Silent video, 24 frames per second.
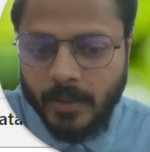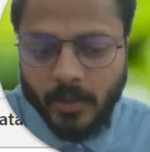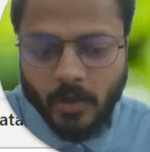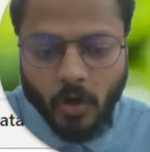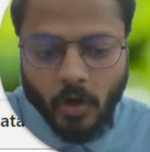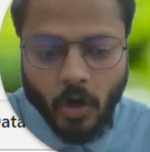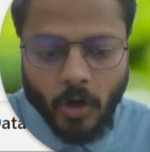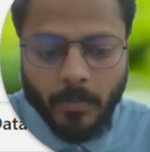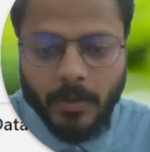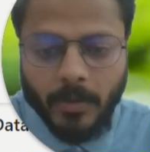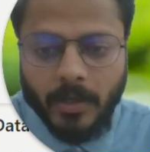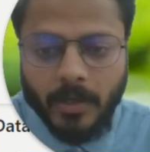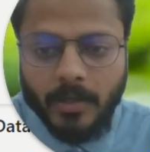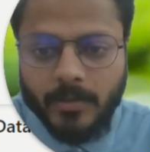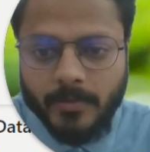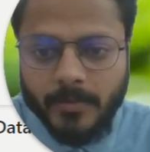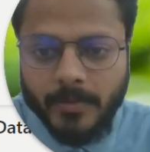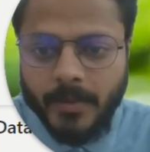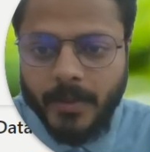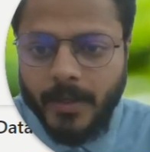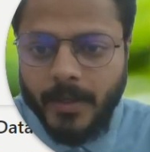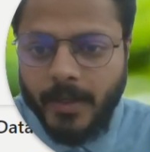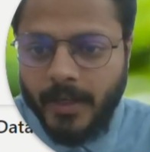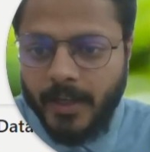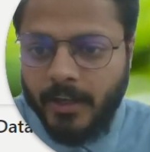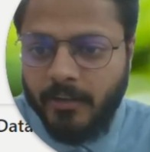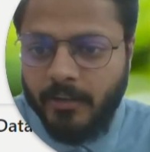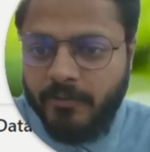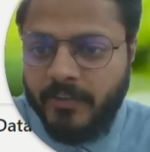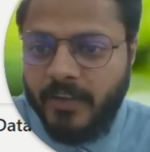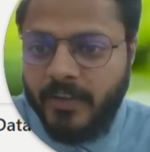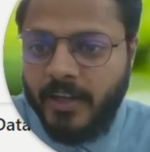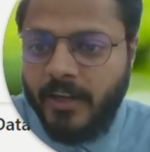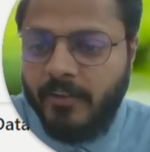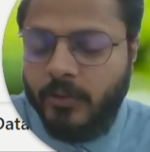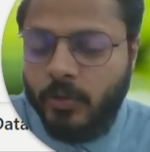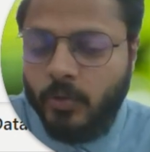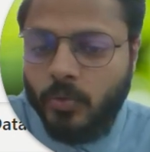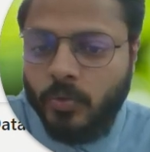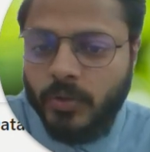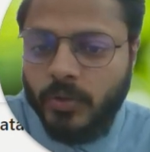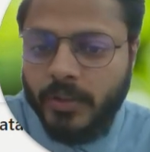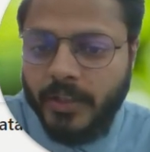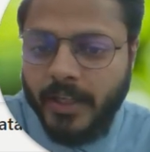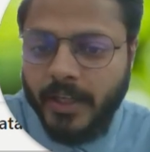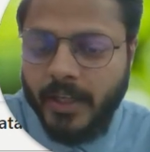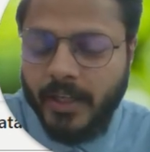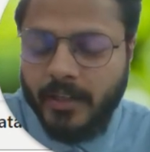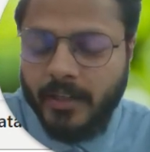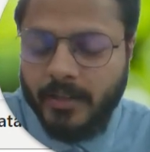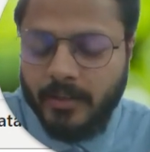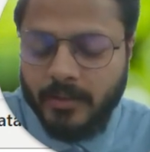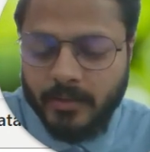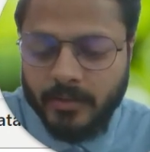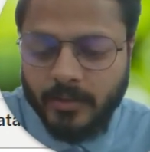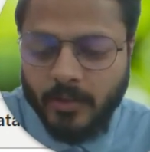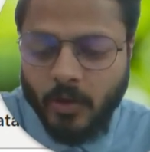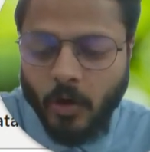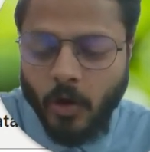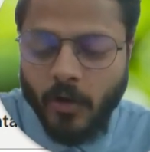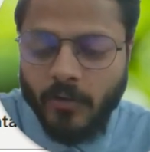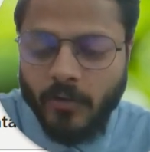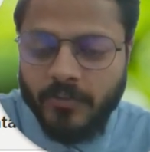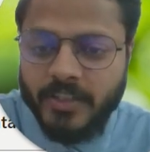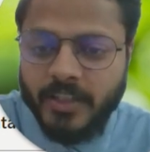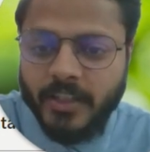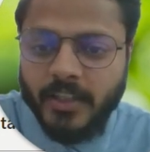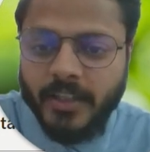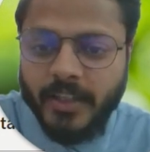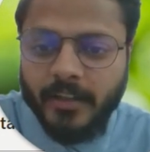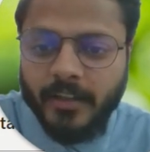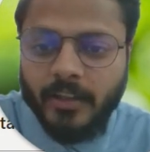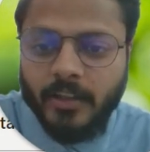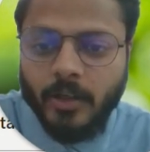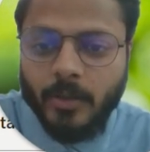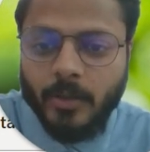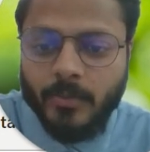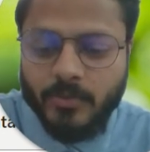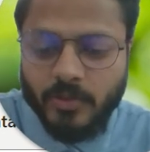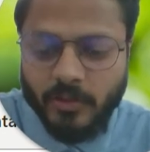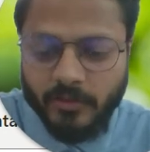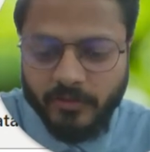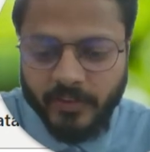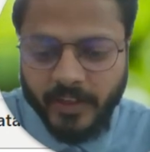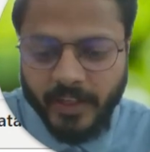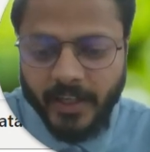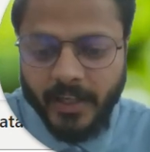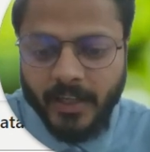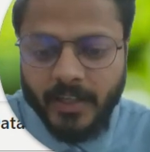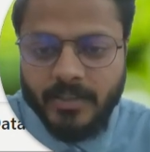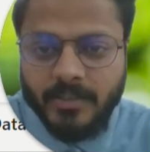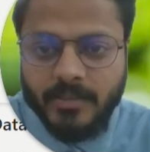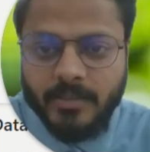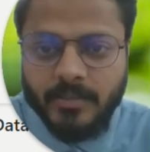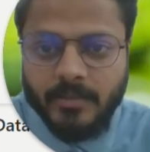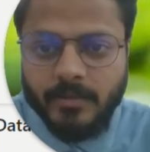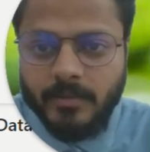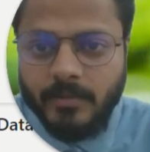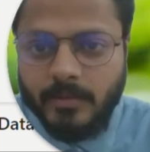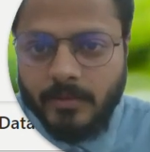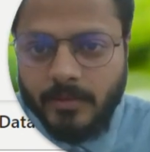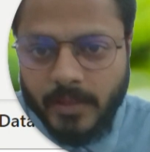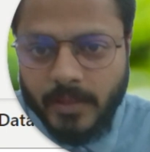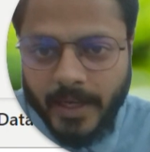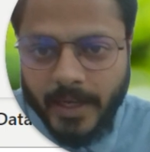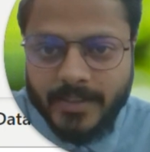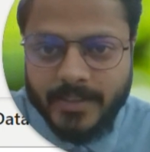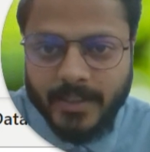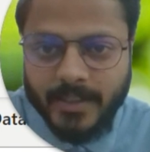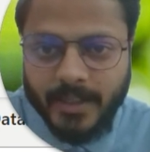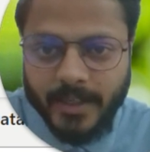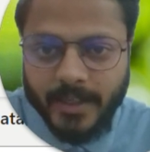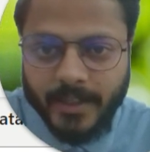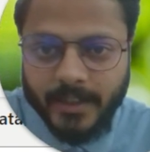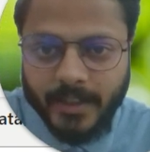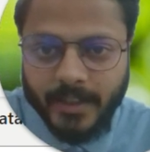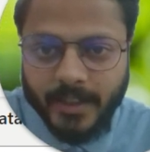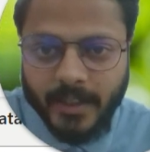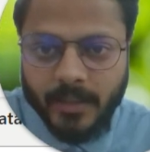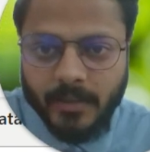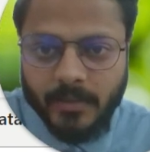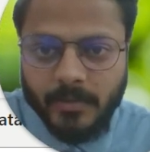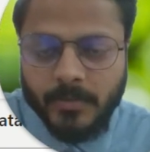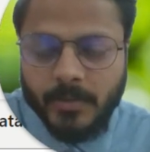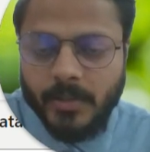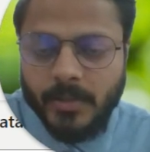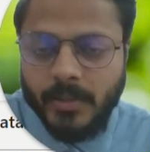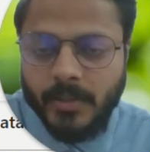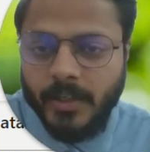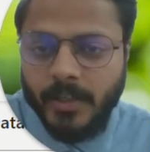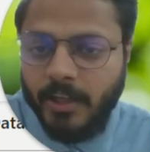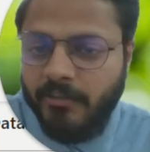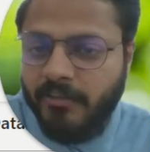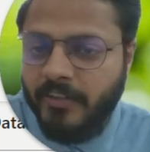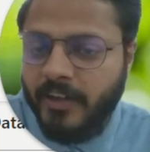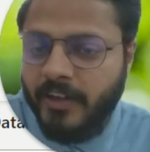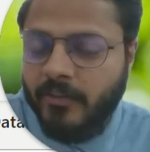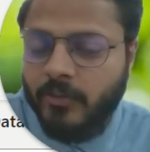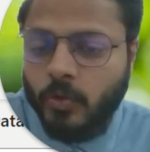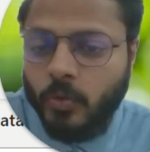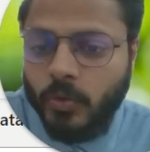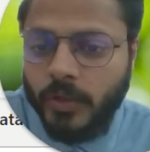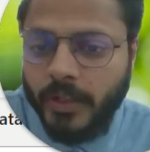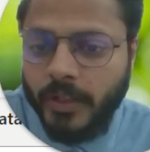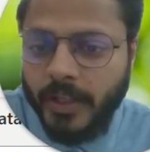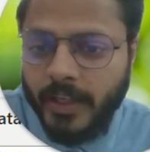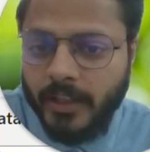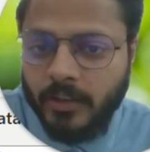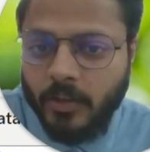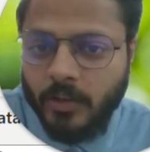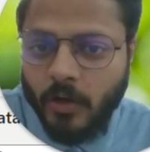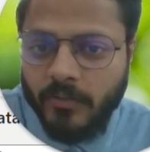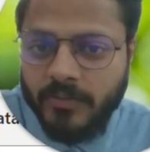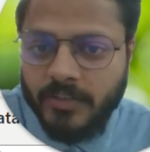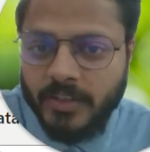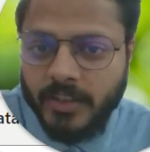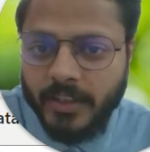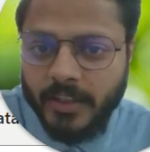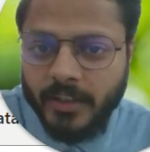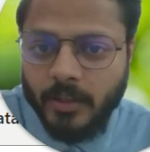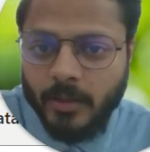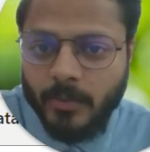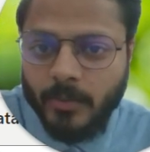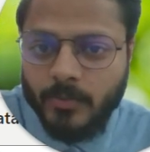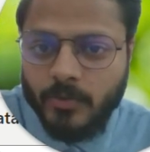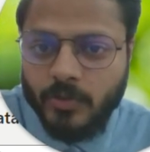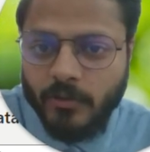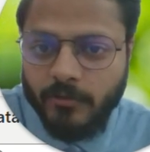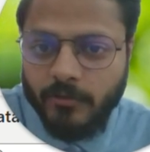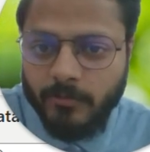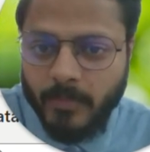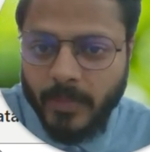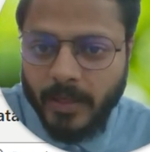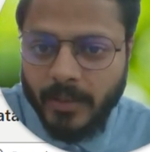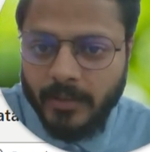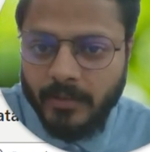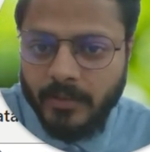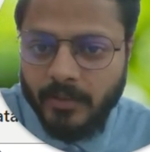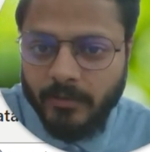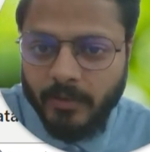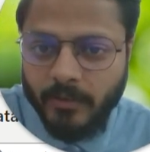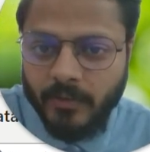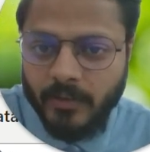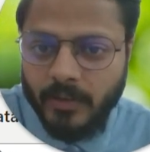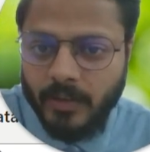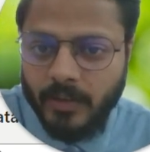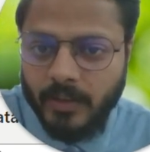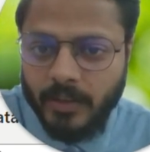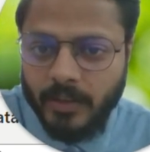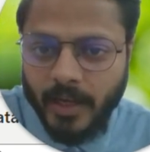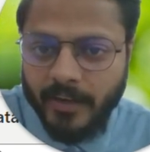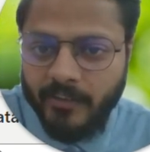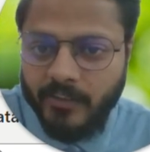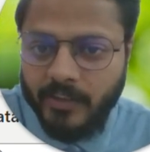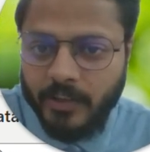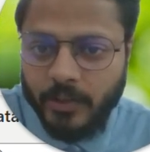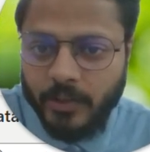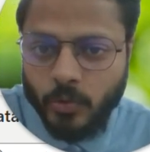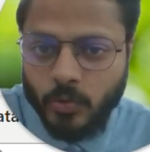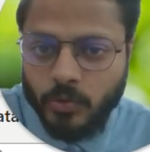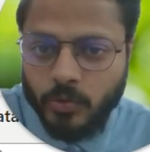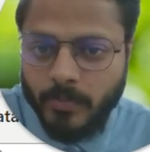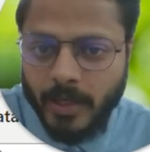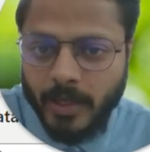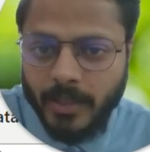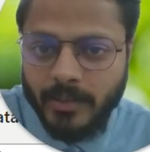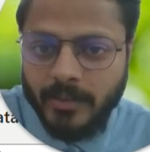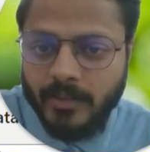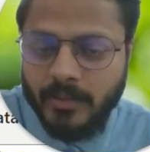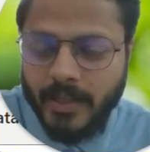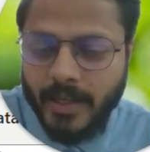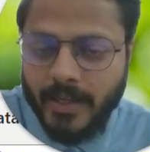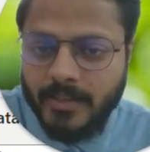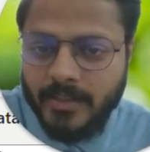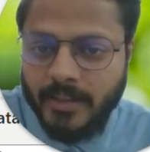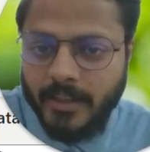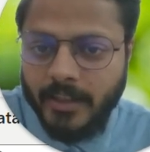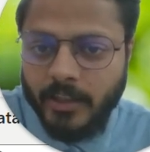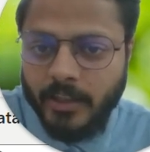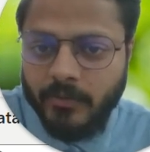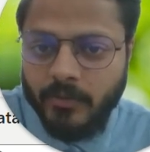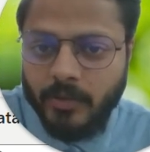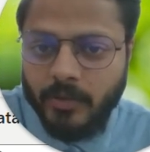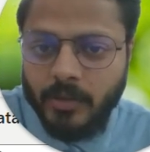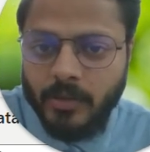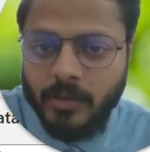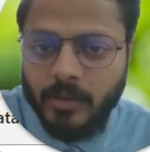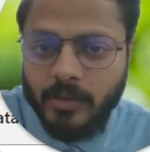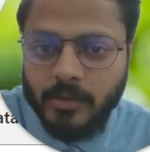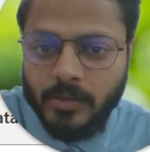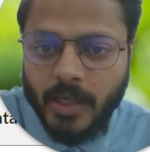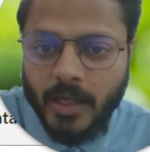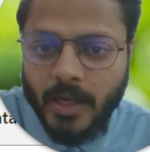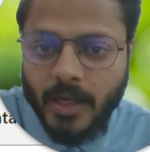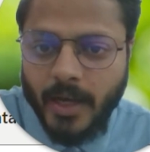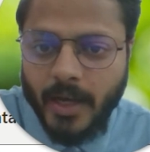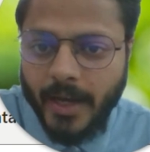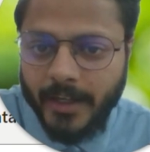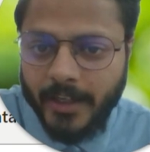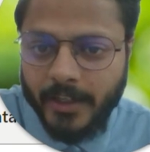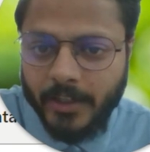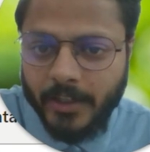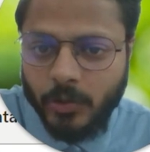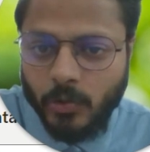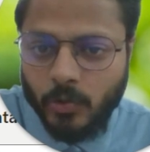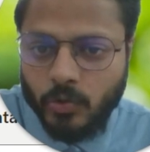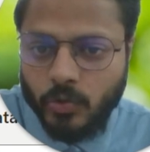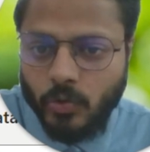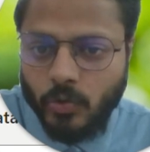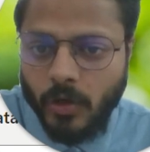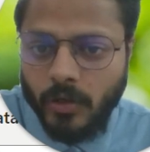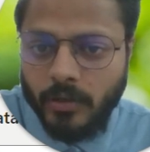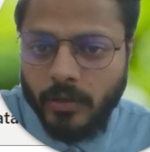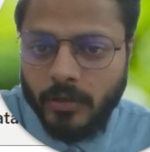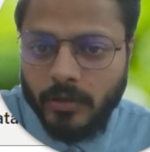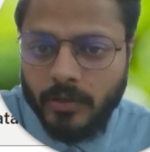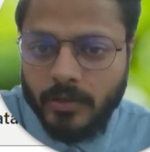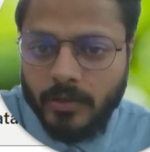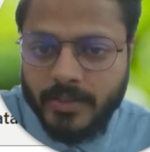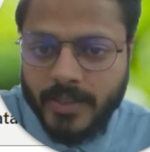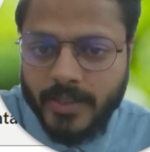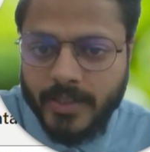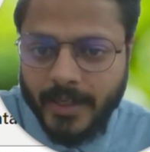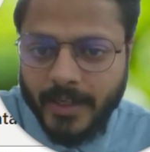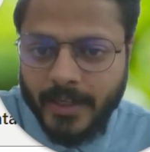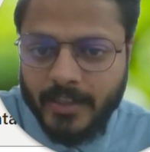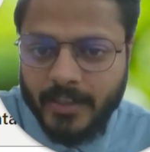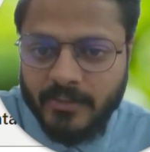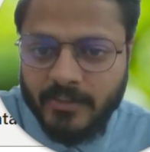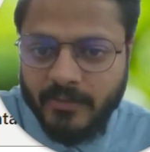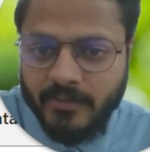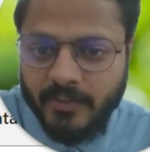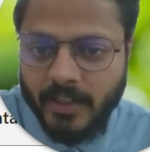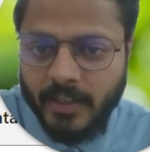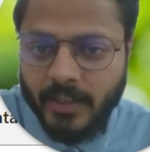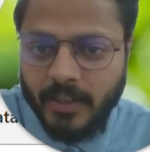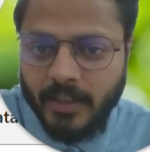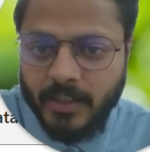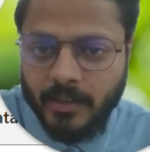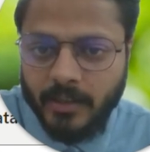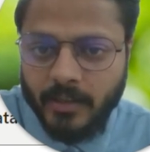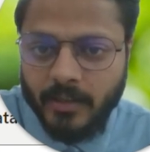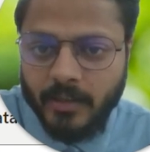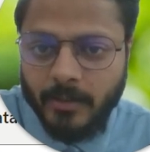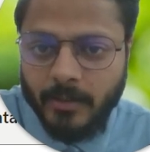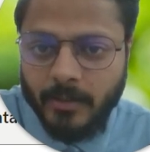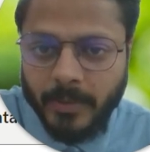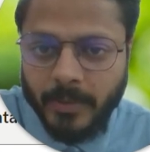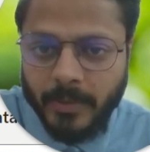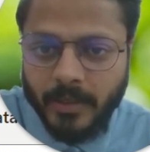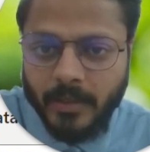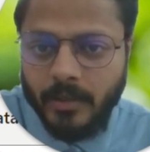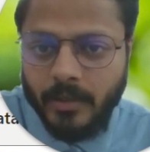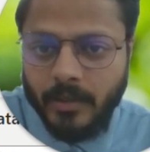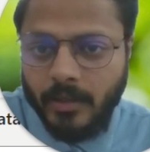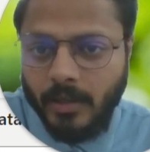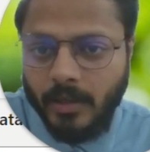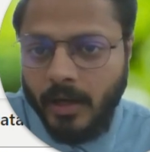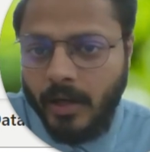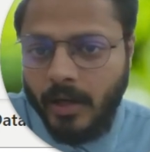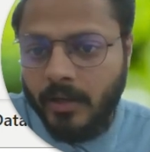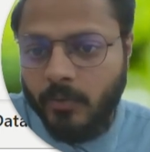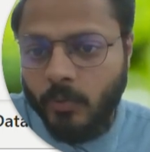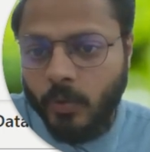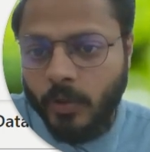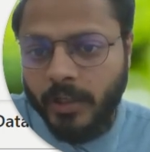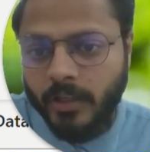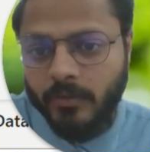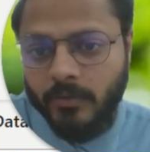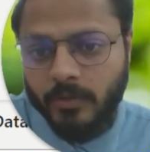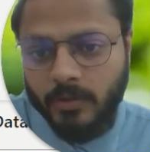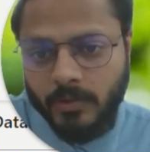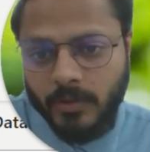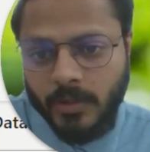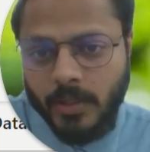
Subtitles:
comma, if we have to take the offset in terms of days, I'll select day. If we have to take the offset in terms of month, I will use month as an interval. I can use quarter, seconds, week, year, minute, hour, whatever,